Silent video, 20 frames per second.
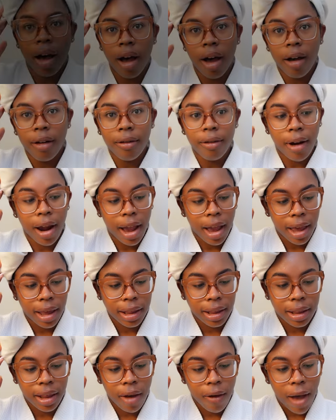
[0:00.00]
All right,
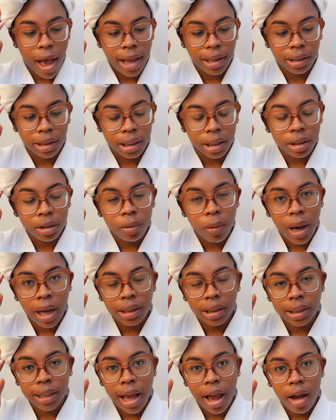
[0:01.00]
so I just
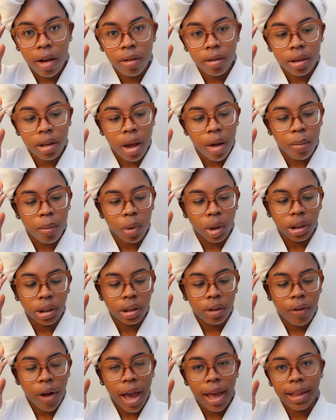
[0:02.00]
washed out the
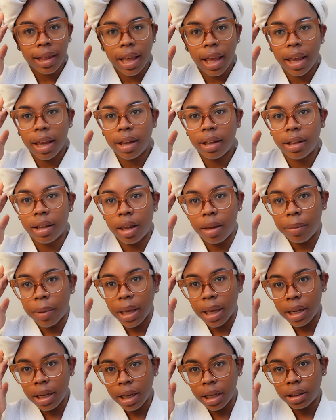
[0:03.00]
moisturizing deep
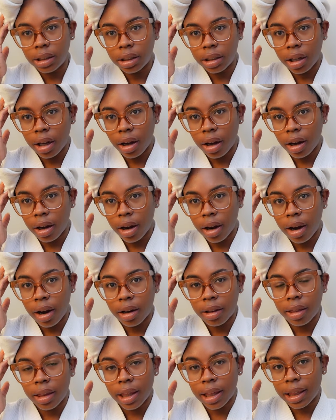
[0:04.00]

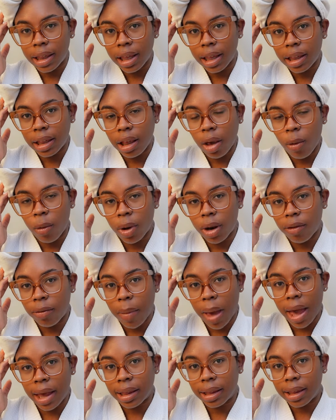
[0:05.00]
conditioner. This is one of
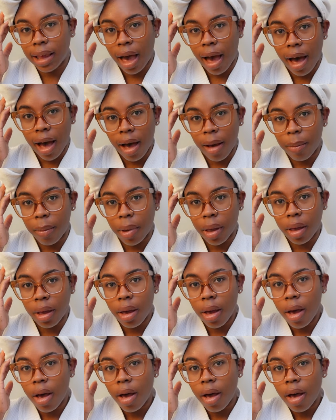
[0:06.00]
my top
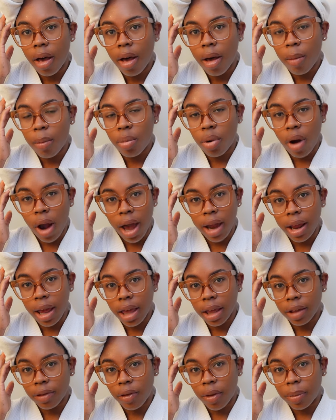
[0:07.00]

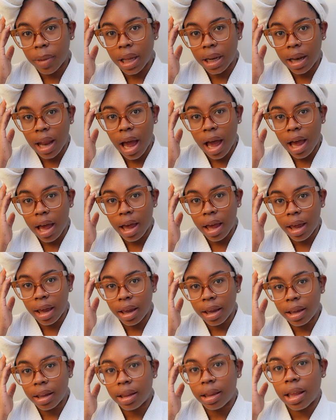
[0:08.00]
products from the
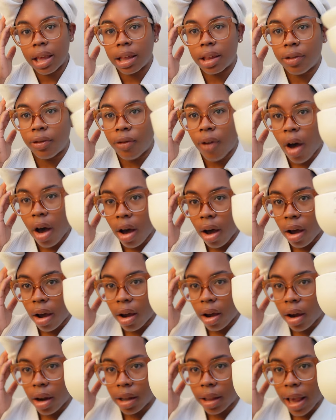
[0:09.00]
line thus
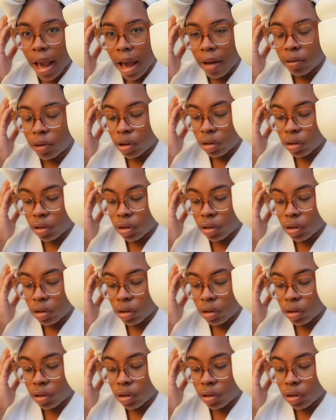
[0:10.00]
far that I've